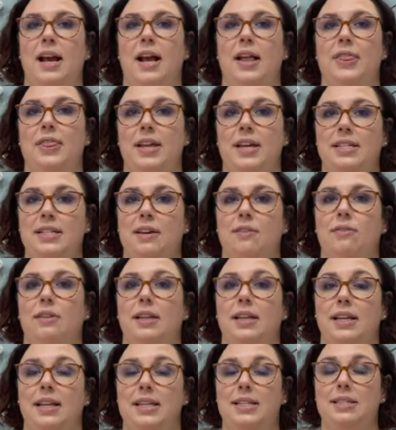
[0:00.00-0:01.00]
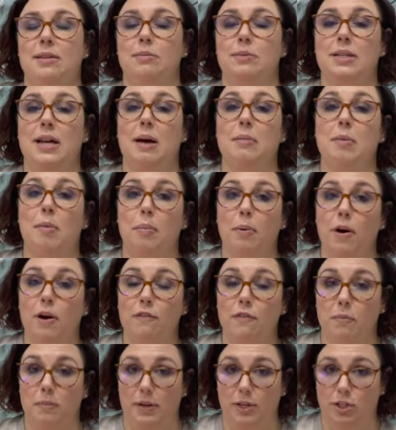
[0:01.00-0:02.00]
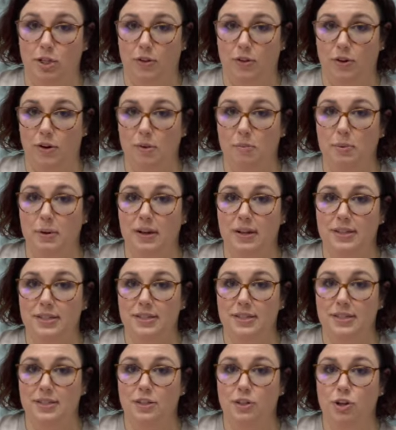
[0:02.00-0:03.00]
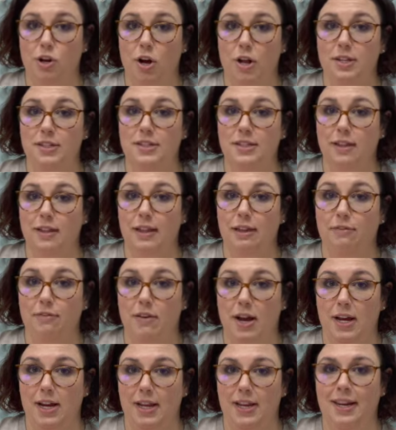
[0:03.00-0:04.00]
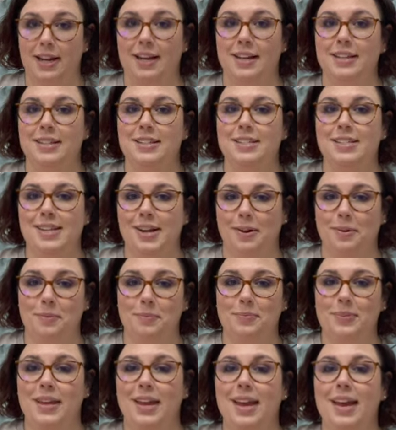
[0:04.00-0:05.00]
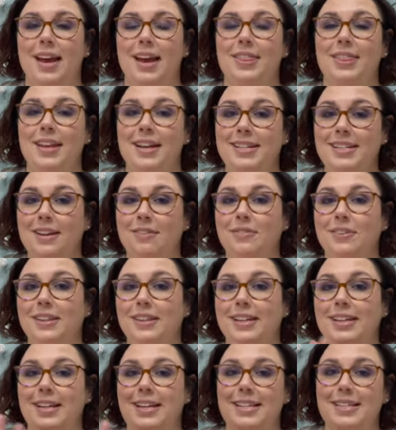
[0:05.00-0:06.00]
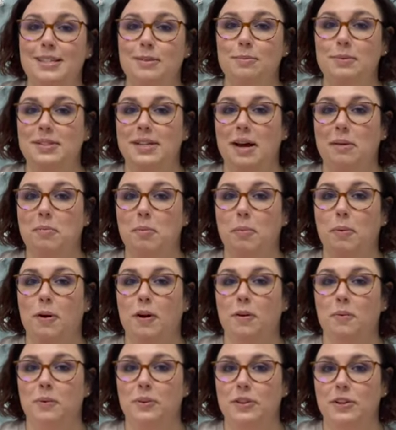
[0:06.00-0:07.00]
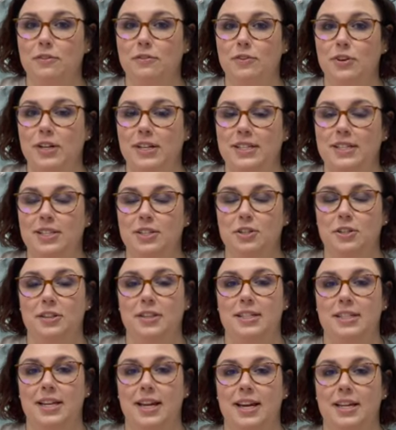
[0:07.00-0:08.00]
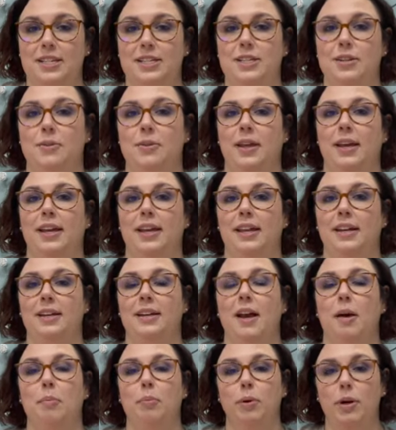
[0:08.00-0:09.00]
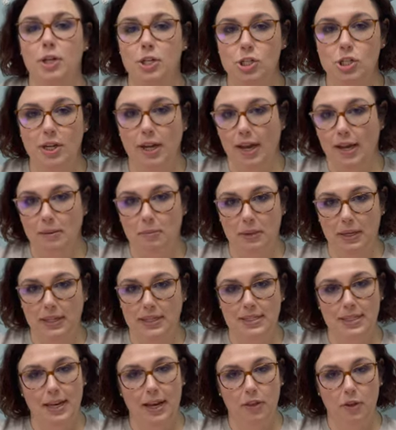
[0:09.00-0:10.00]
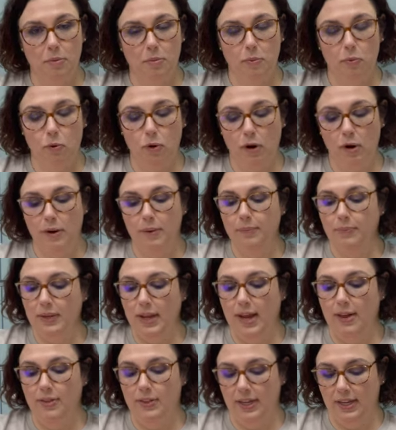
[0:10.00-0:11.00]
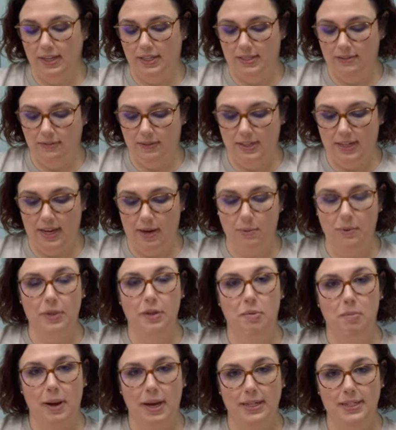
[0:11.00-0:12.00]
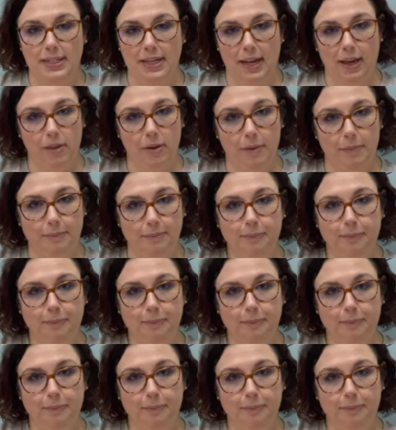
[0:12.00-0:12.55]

they definitely need some time apart from each other because they're constantly fighting. So they definitely need some time apart with their friends during the day so they can appreciate being together more at the end of the day when they're back together.